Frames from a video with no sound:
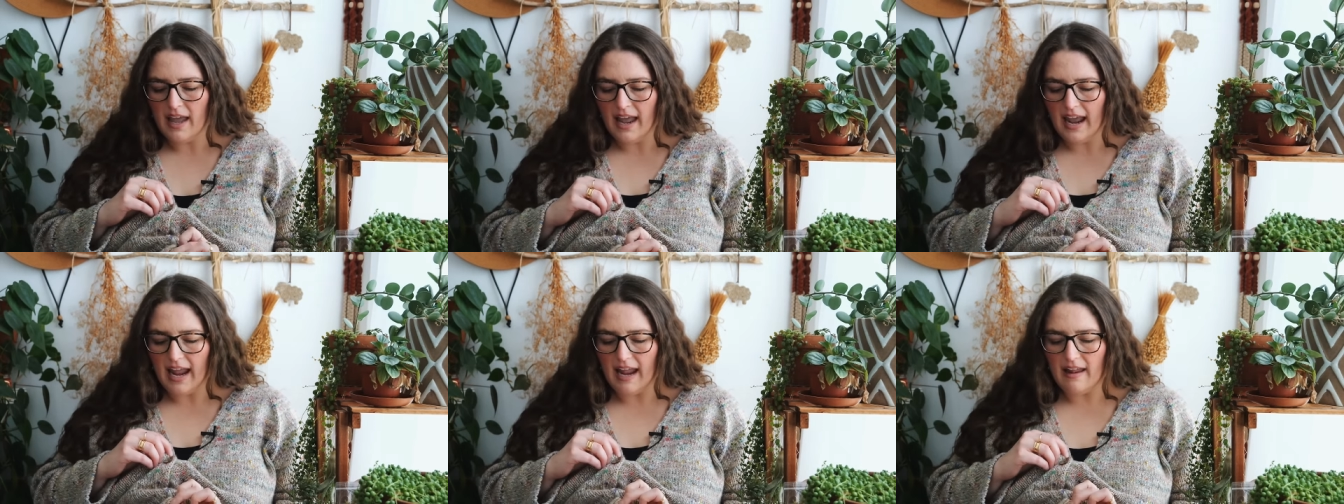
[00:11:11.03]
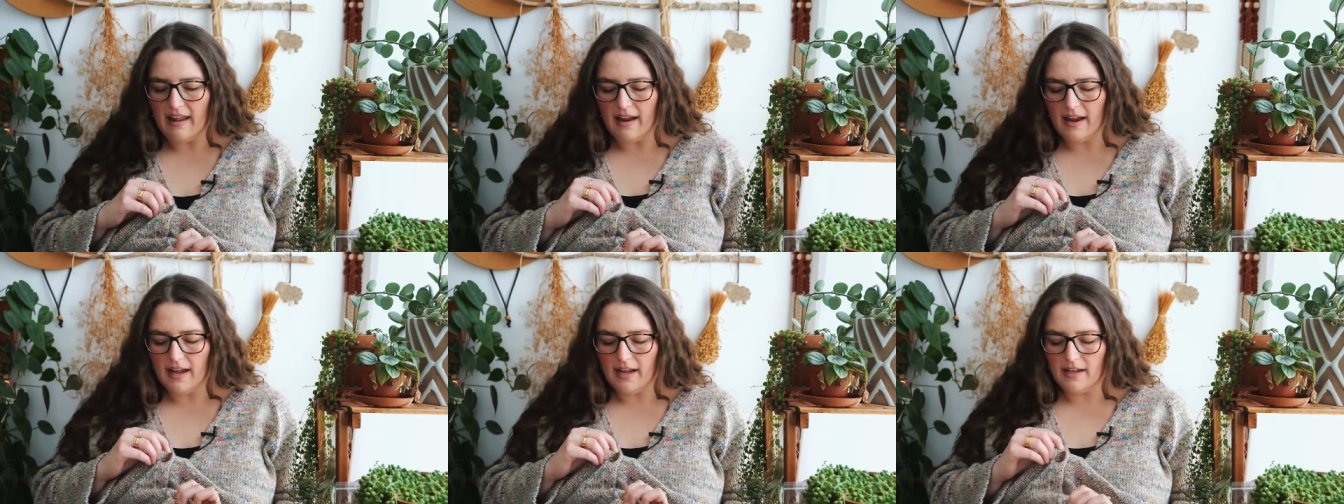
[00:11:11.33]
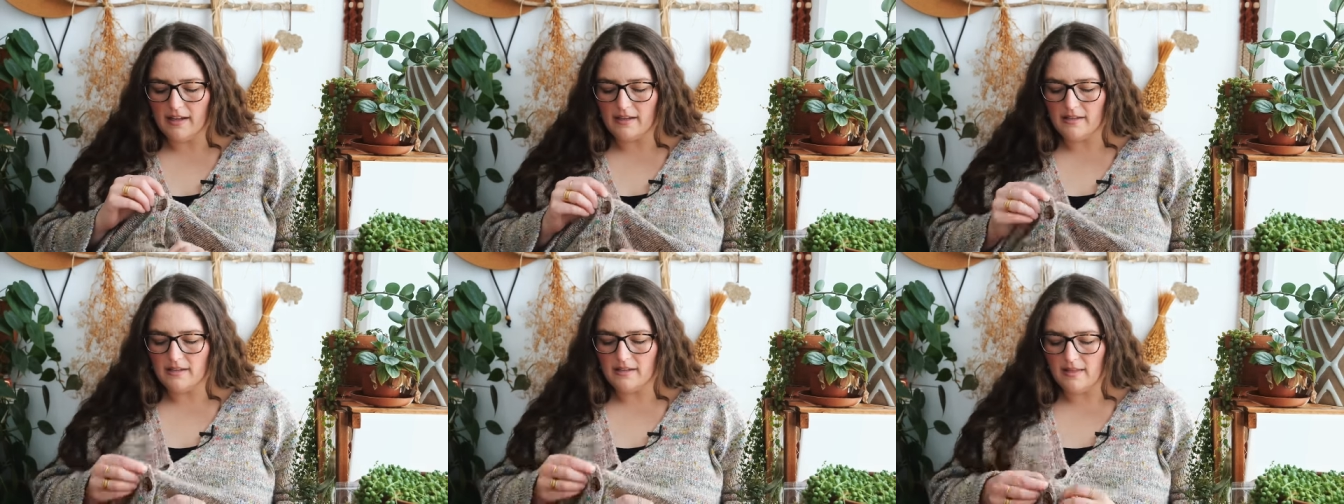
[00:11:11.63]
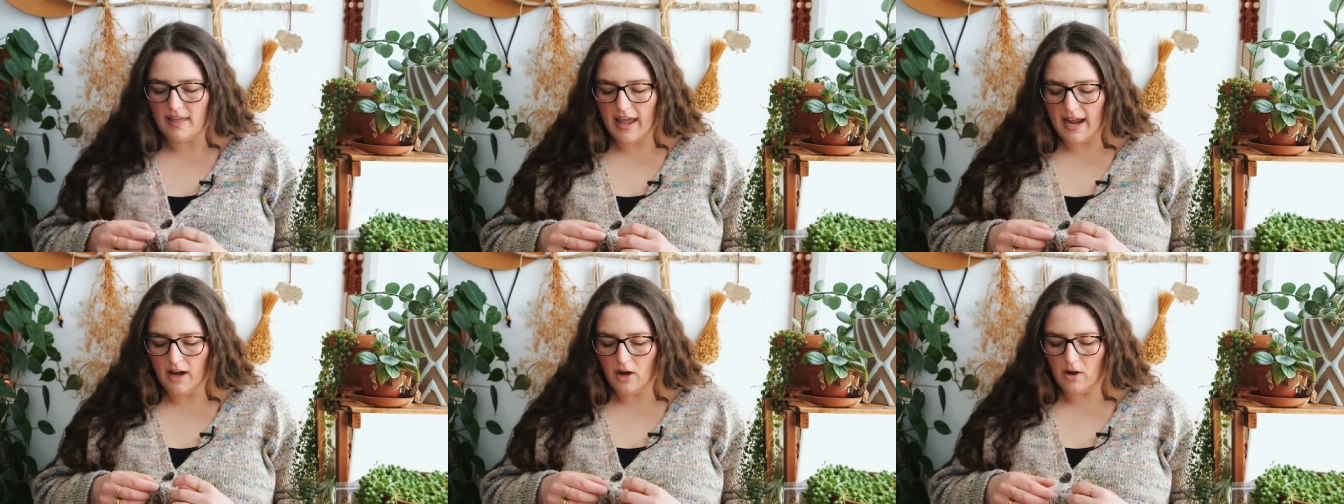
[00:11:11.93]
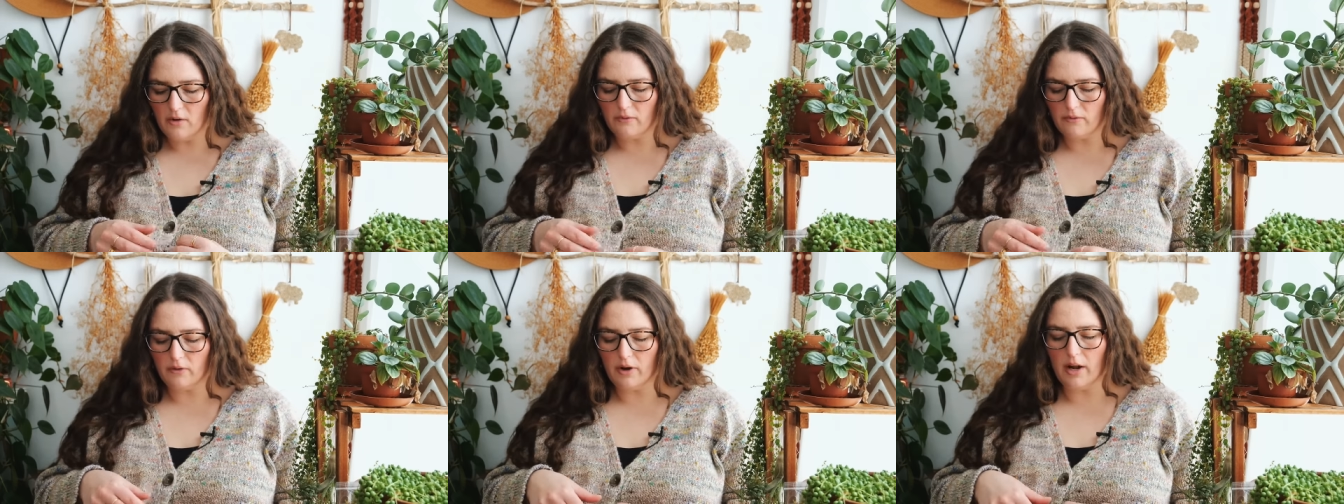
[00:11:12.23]
and they
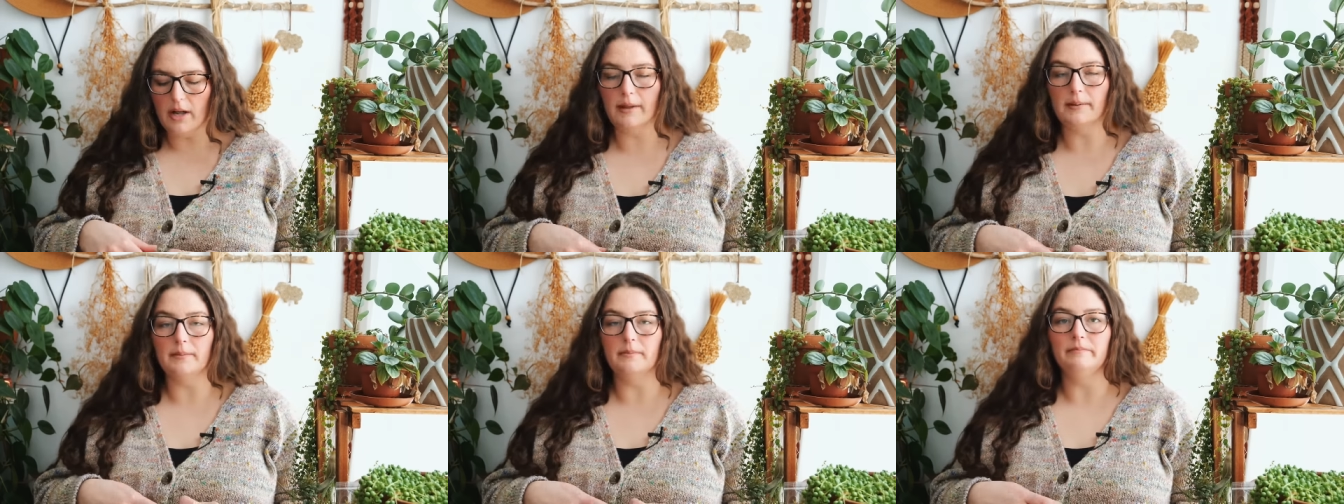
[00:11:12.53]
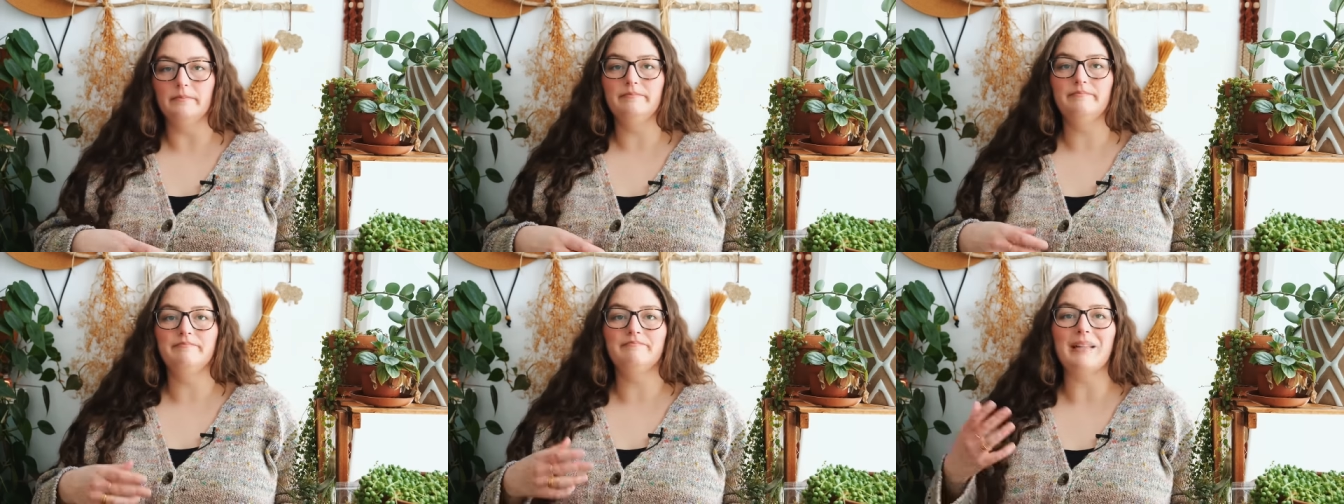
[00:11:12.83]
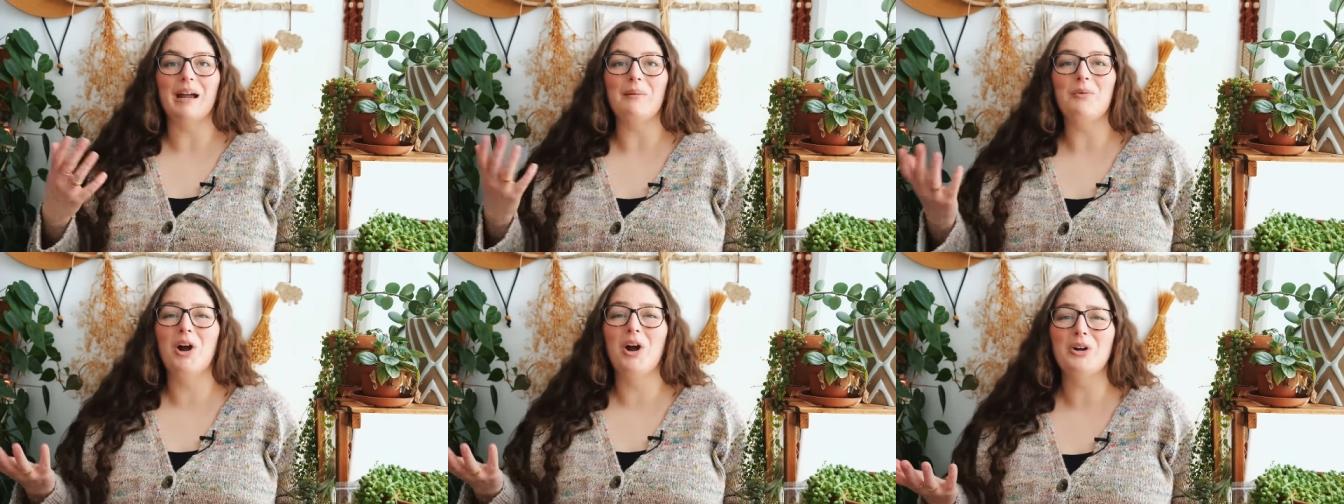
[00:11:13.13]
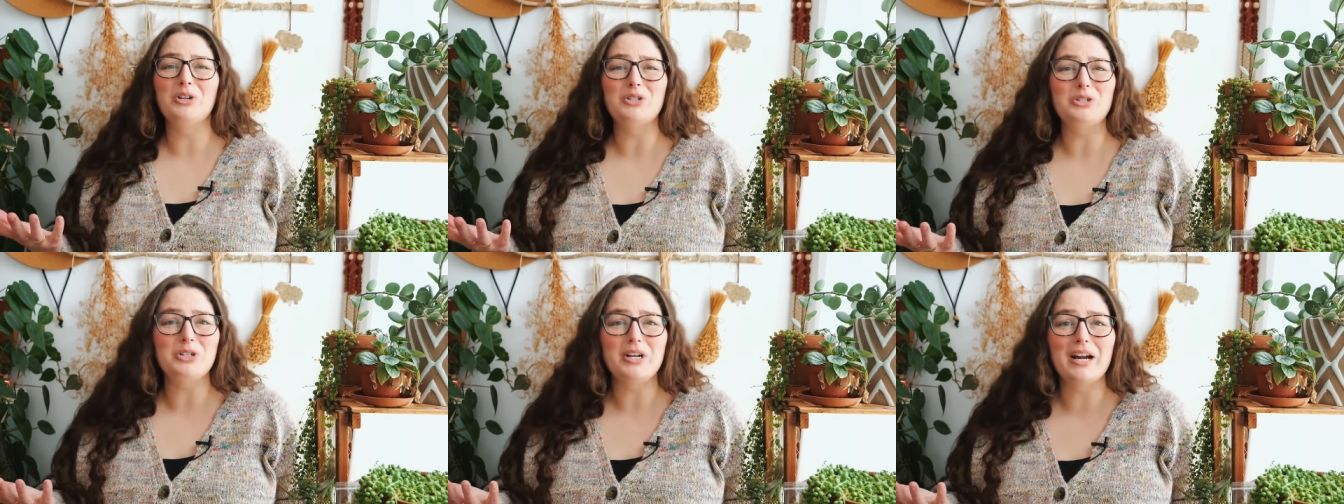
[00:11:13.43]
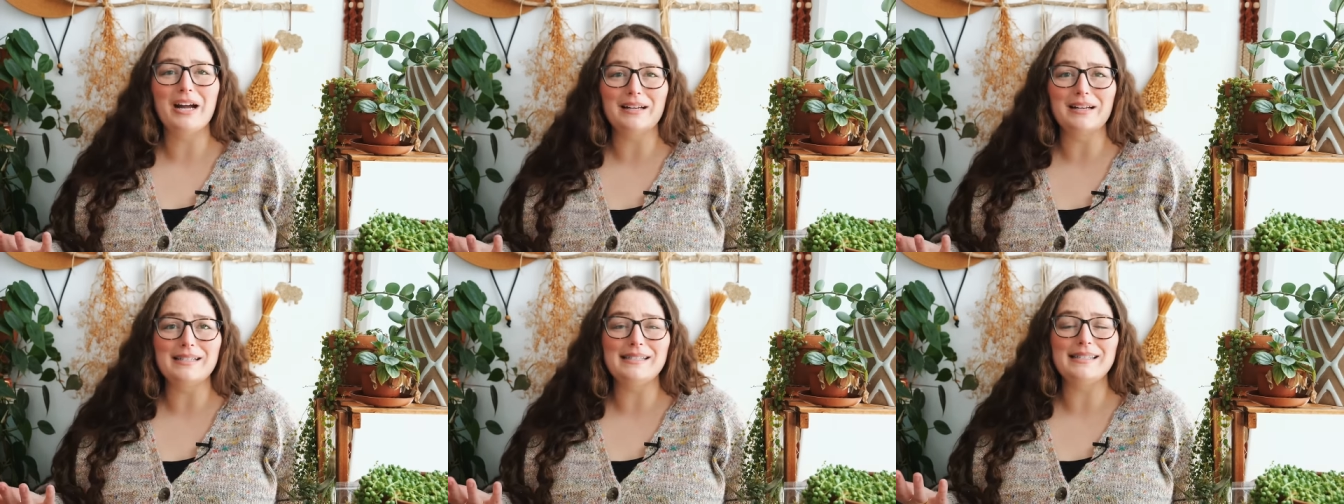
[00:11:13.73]
are from, I'm not sure
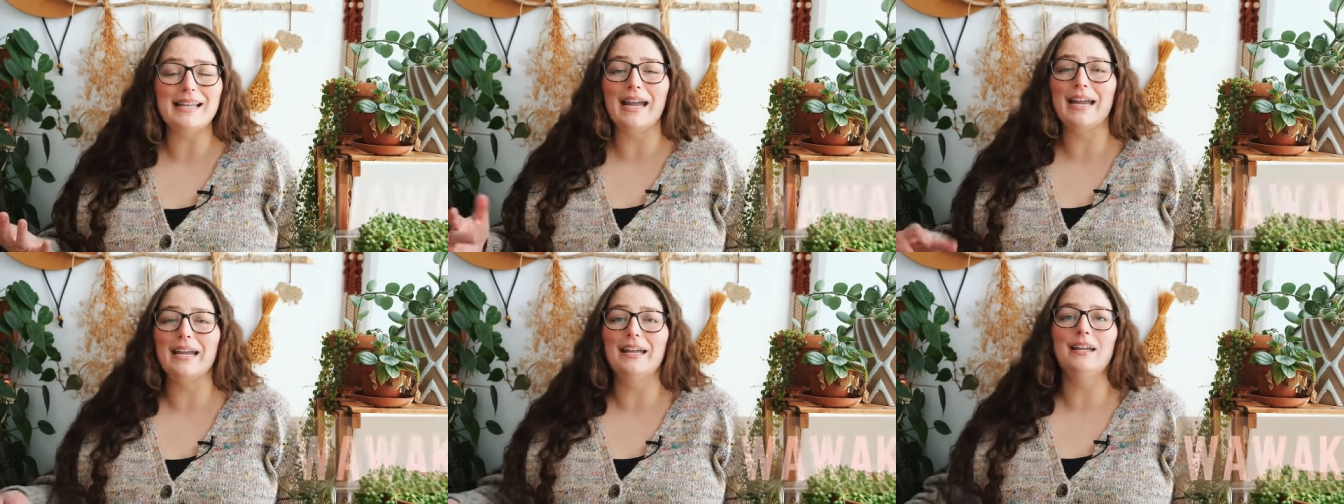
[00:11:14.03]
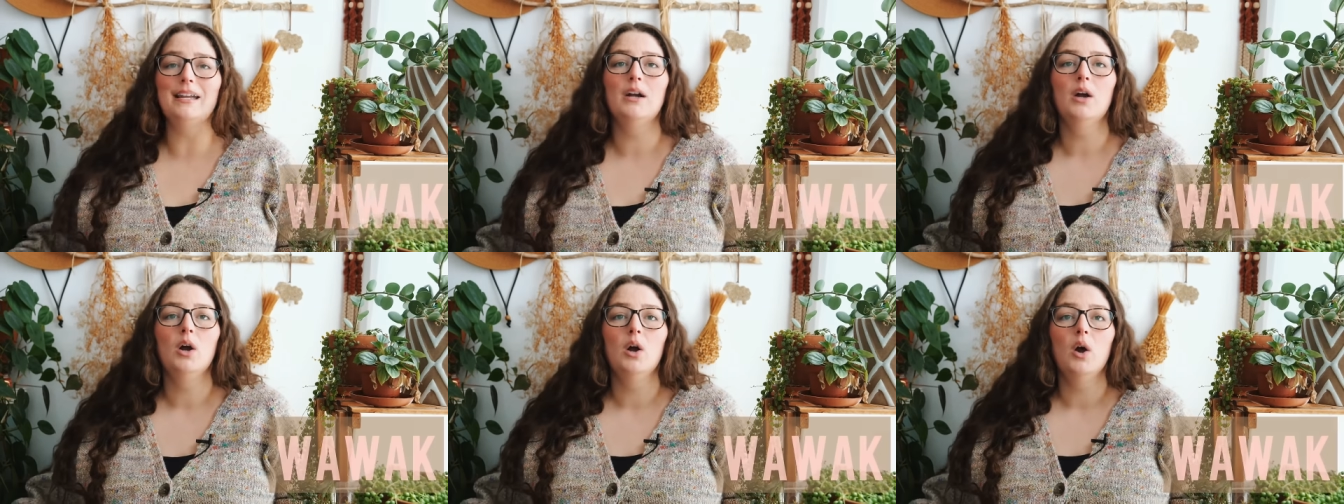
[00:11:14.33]
how to say it,